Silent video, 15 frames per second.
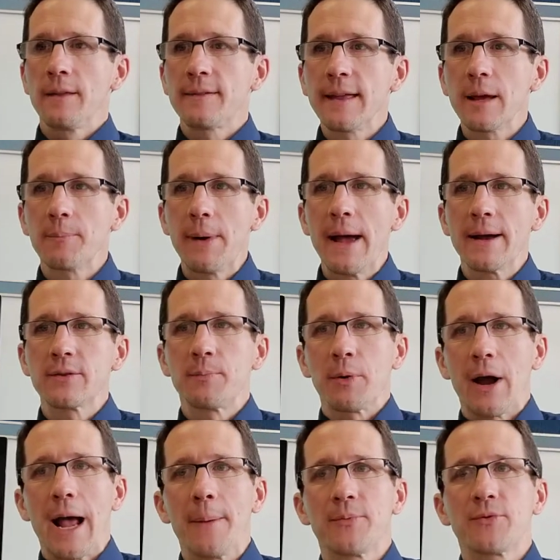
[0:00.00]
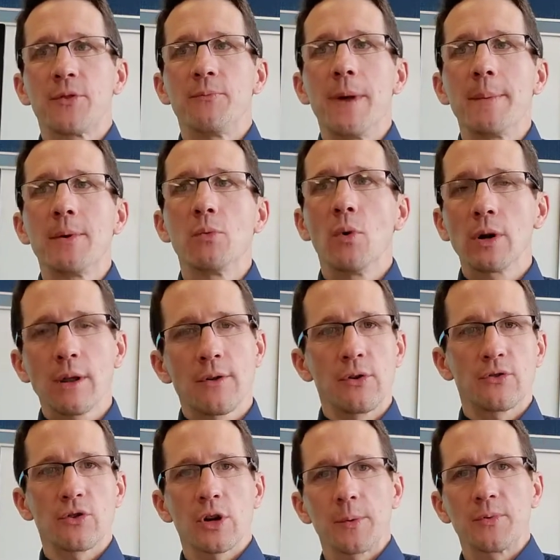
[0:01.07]
think back perhaps to maybe one of
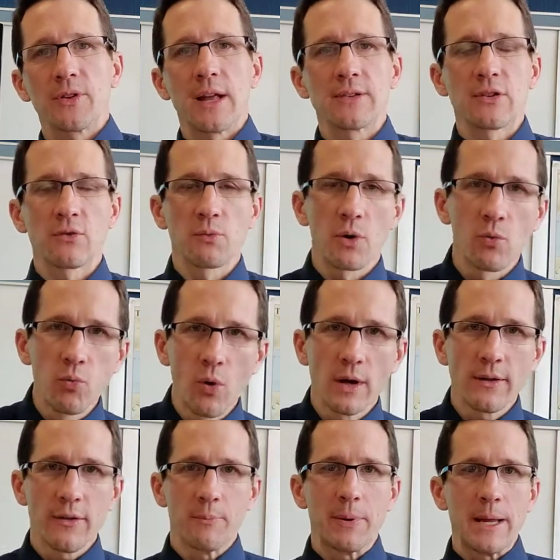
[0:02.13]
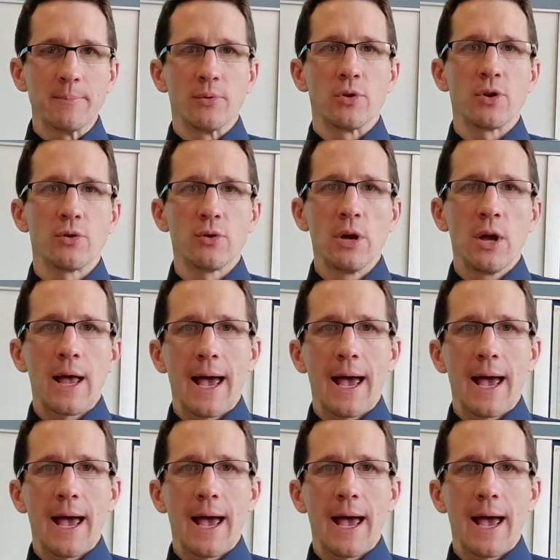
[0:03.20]
those circumstances where one of the people who